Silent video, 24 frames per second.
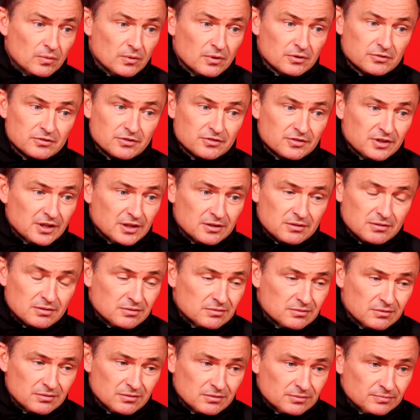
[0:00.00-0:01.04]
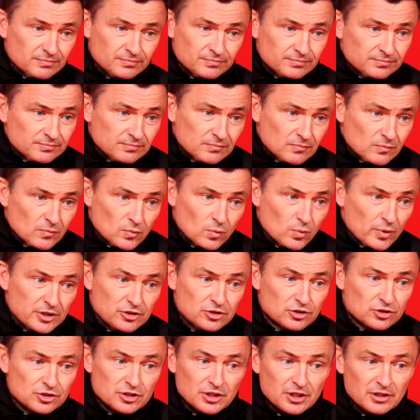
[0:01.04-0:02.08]
as I said, we
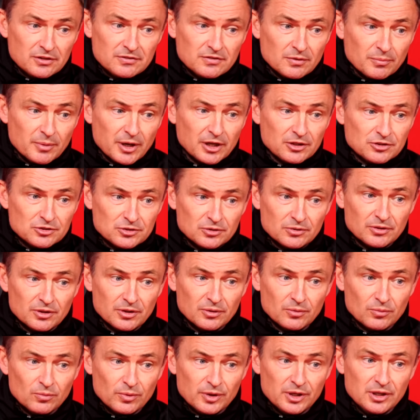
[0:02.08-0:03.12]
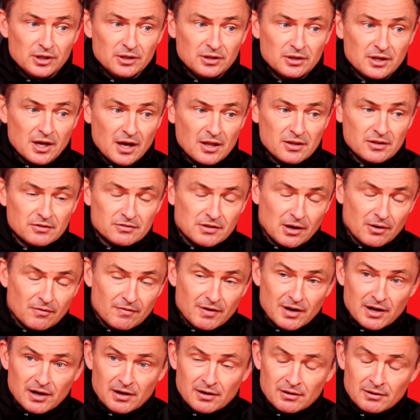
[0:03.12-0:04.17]
just need to make sure that we get this out of
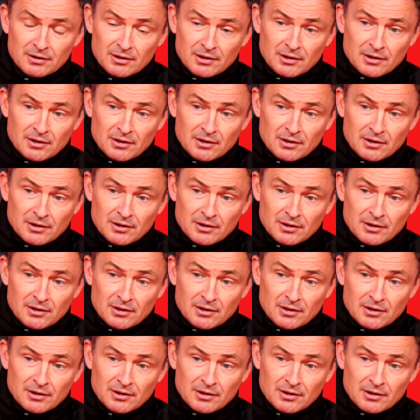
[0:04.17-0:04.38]
our